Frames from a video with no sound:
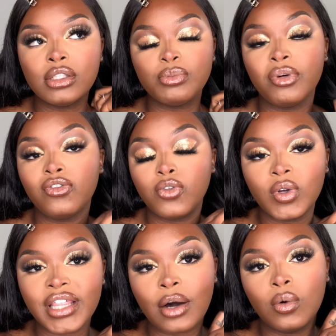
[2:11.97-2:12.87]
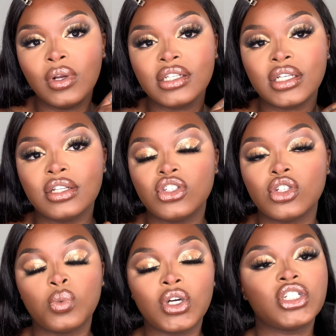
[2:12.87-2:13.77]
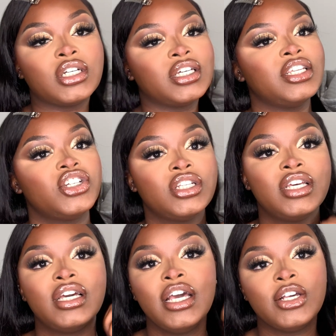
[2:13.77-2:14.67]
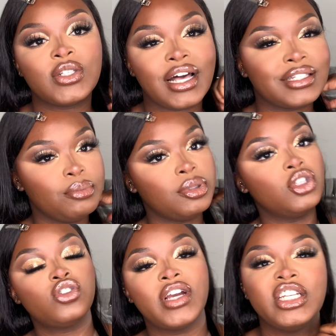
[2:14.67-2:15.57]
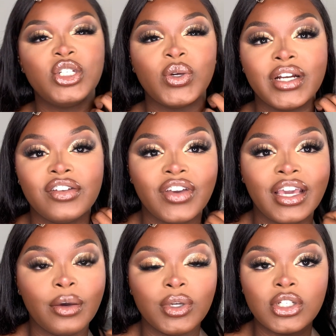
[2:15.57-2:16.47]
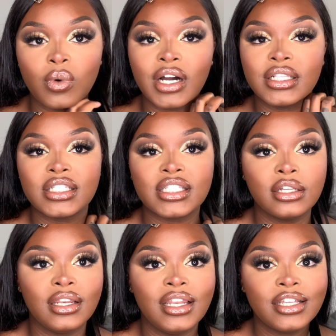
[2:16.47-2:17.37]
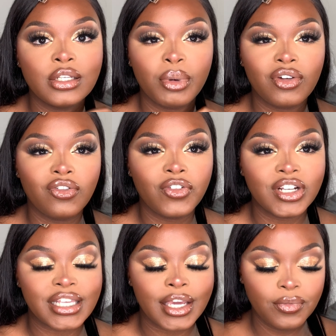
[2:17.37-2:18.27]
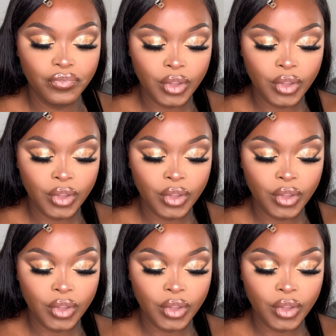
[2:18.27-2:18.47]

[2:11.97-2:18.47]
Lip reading: Before that, all I've done is just wash and condition it, so it hasn't been straightened or anything, which is why it's still a little bit frizzy.